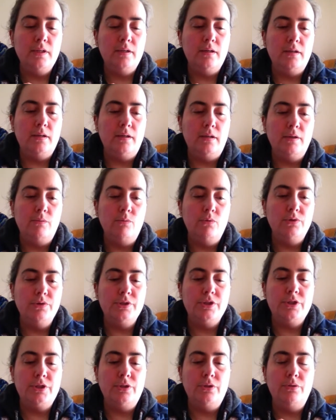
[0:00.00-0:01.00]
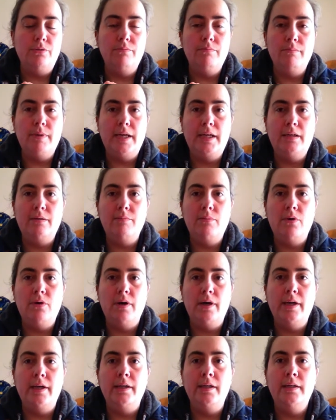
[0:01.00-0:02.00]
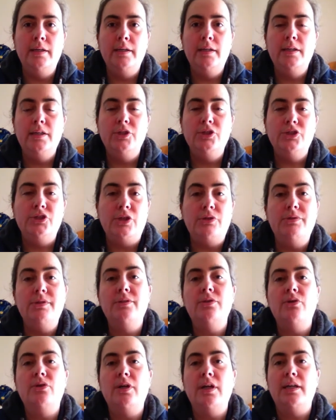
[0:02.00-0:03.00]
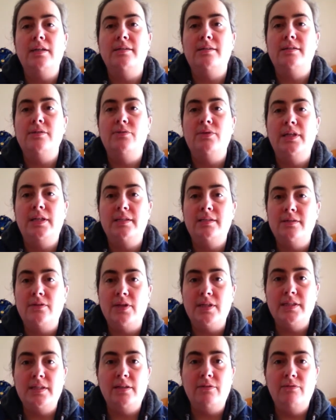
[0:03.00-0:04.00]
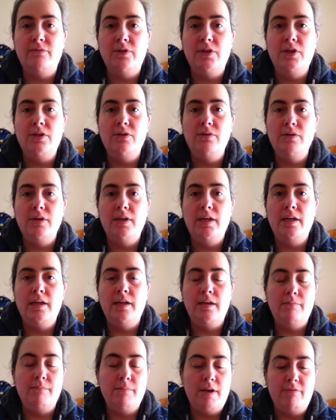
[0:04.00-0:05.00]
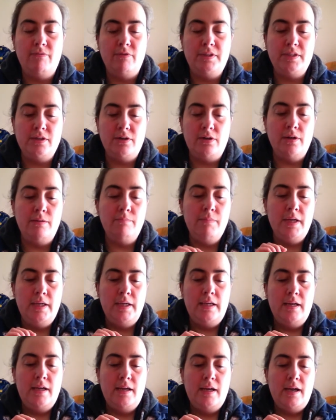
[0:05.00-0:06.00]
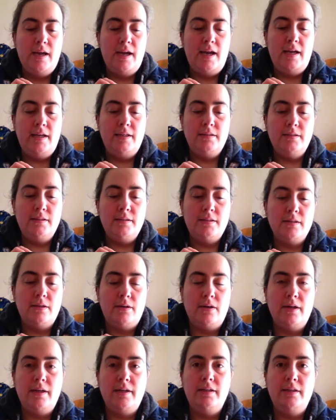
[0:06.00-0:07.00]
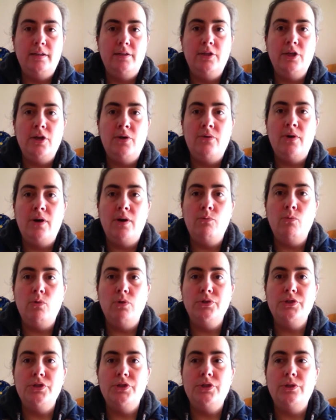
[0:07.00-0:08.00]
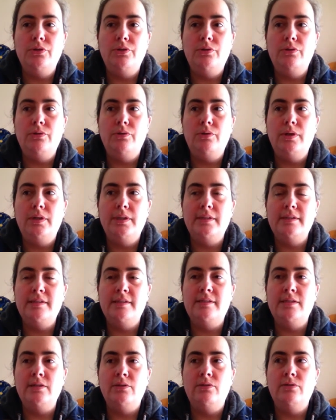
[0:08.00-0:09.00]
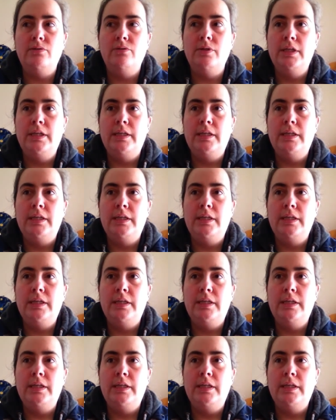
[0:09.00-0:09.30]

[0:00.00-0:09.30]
I want to make my show stock as new and exciting for you every time, and I want to still